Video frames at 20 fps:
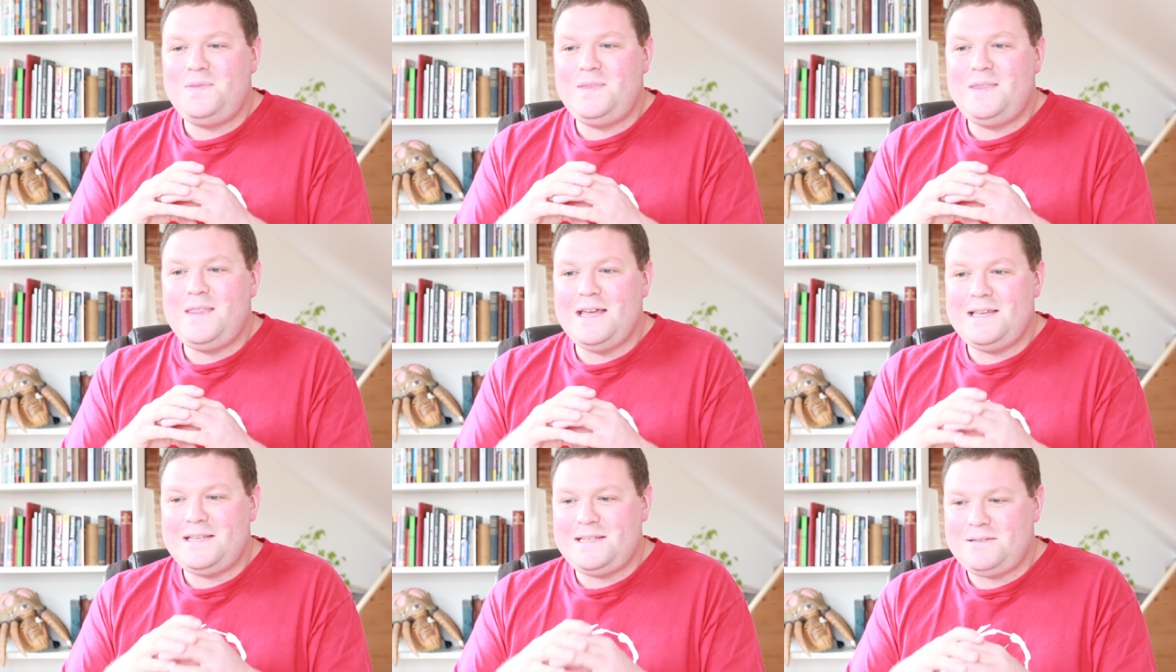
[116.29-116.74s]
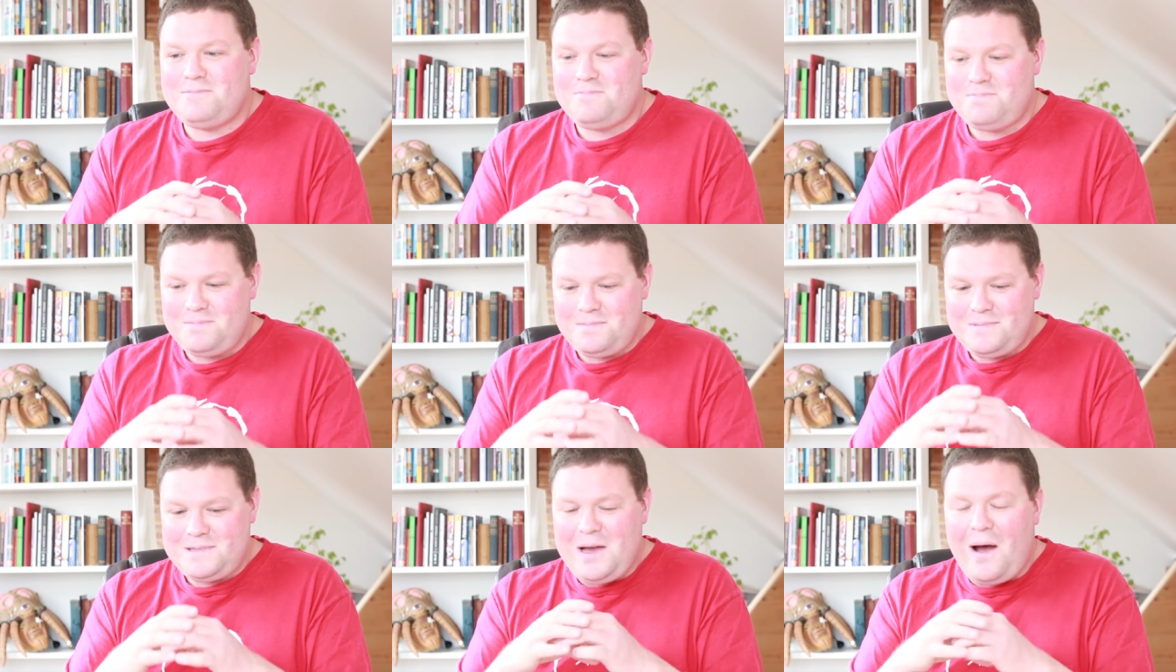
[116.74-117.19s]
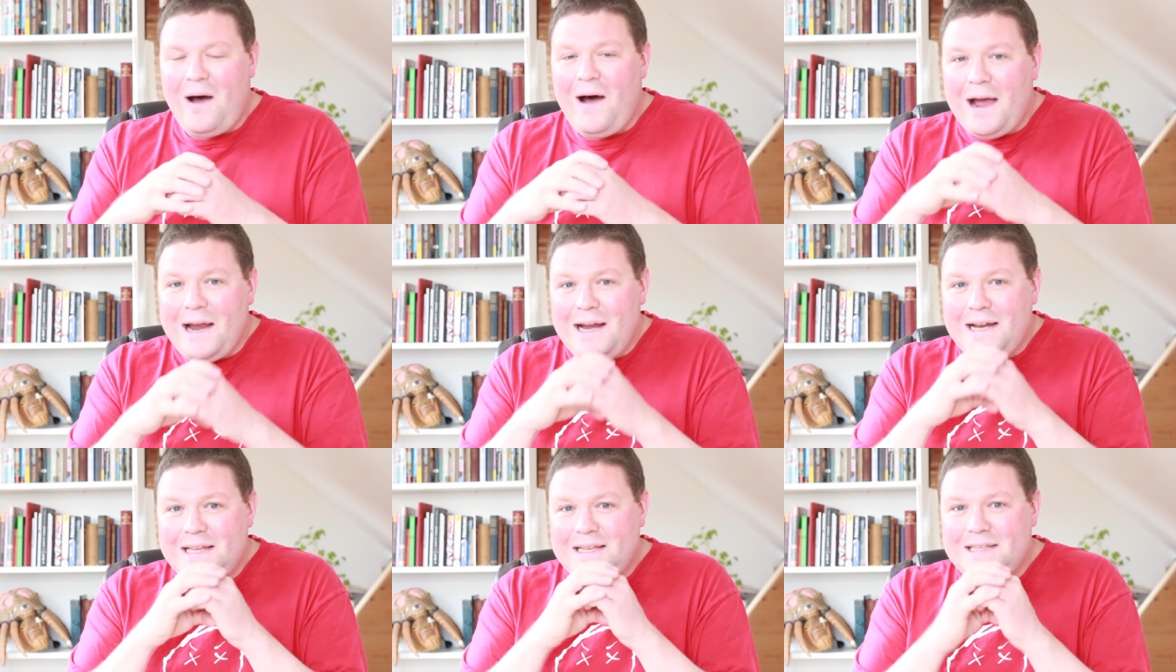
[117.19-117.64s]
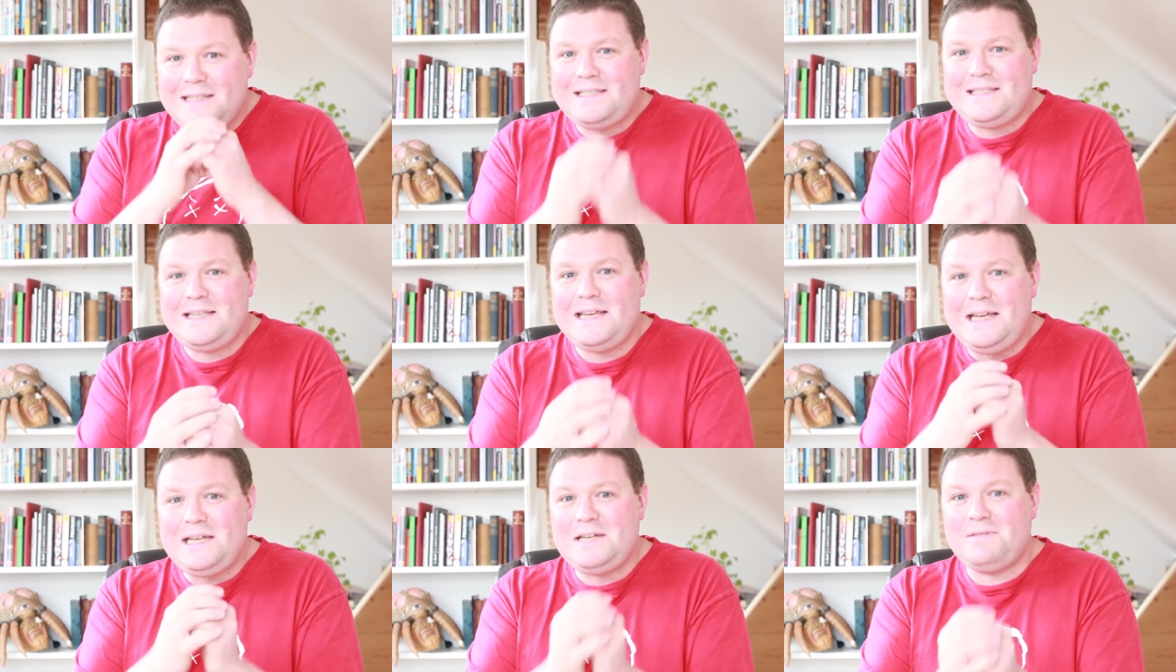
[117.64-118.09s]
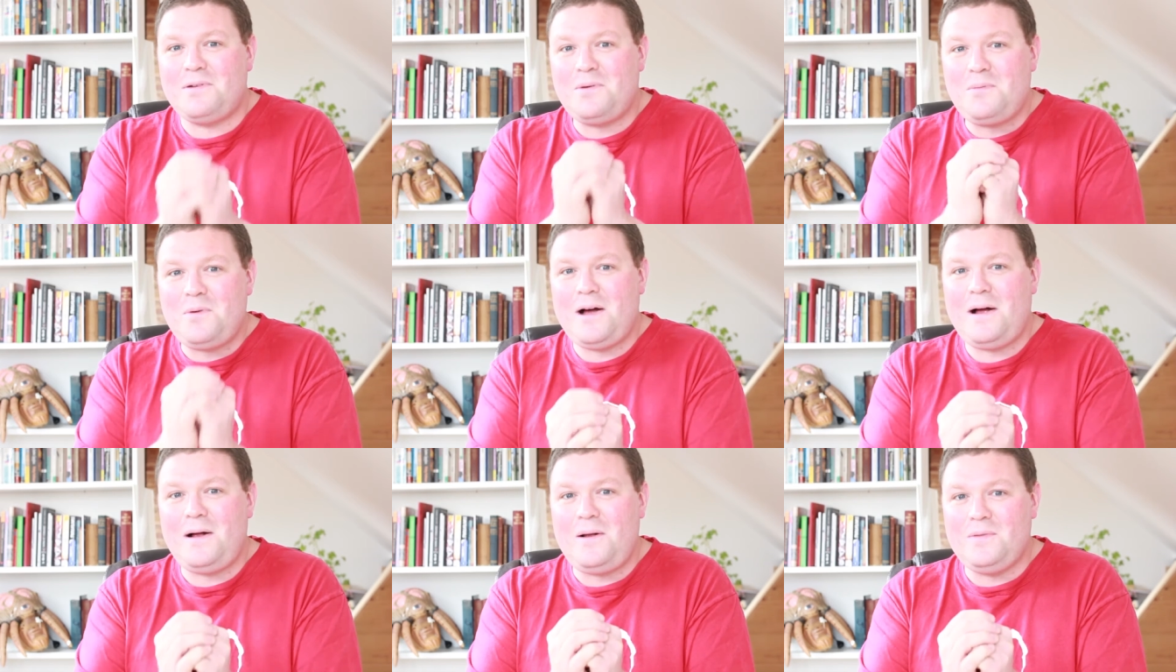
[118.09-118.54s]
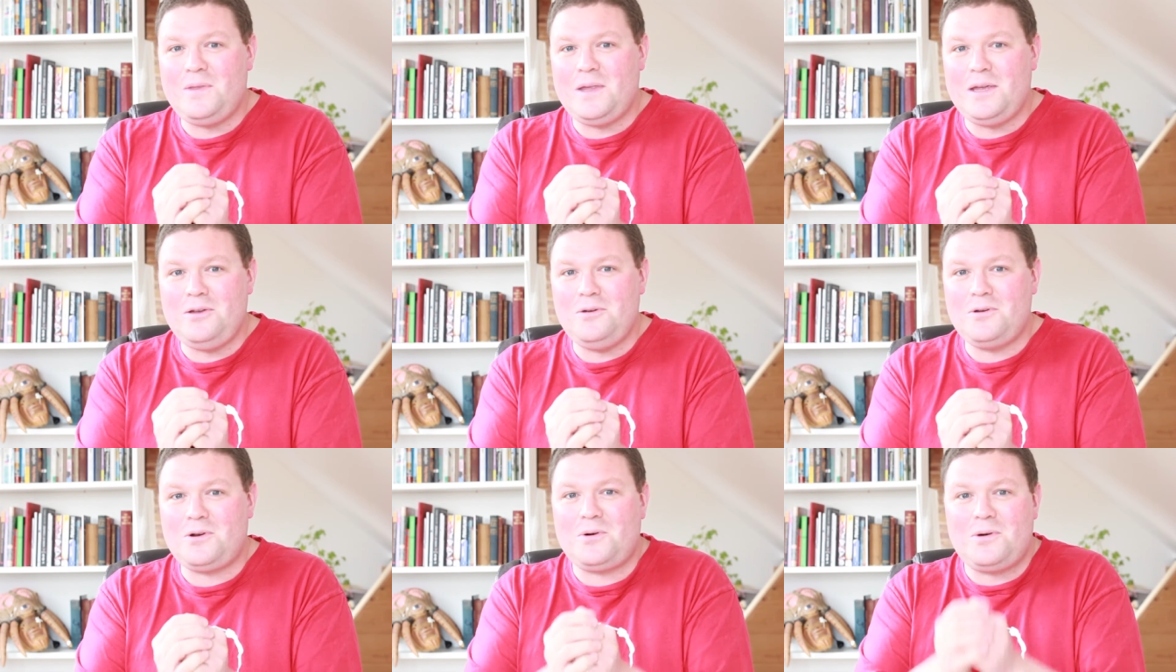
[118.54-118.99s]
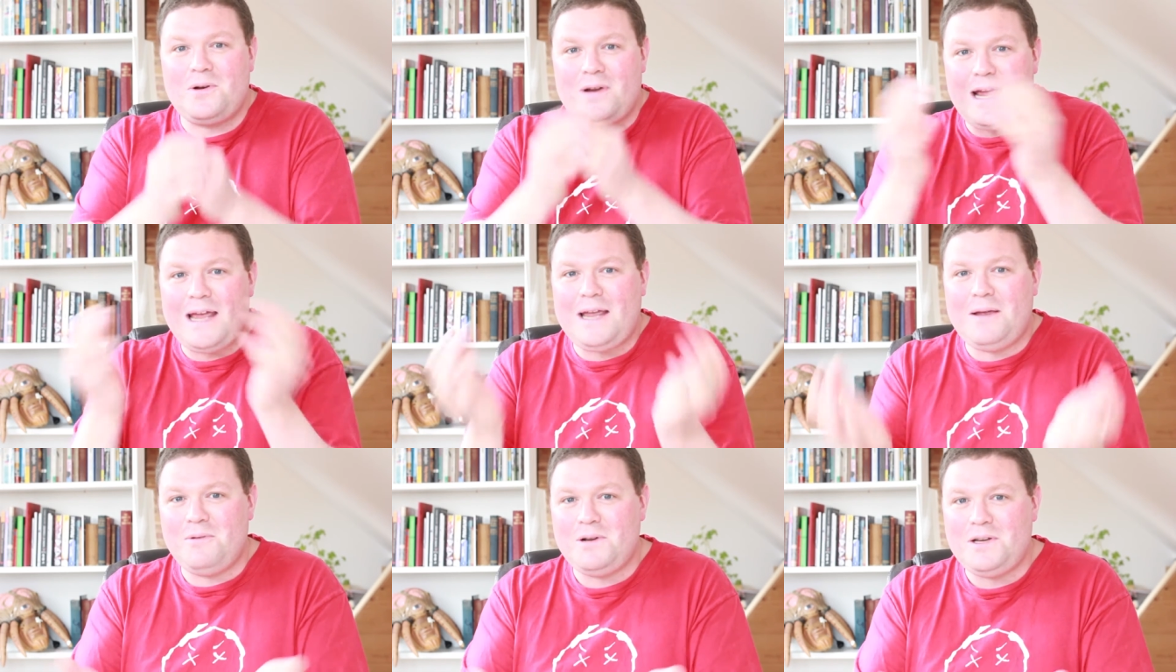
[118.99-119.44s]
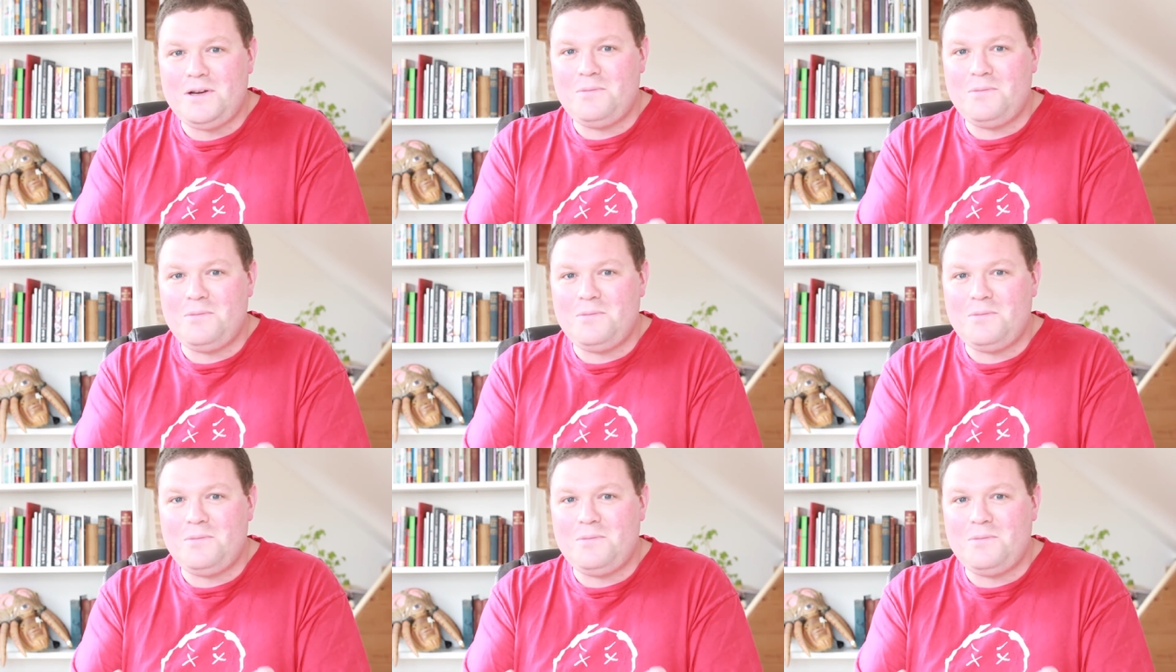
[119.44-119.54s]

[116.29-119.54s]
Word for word: this tiny seed of a world that you create when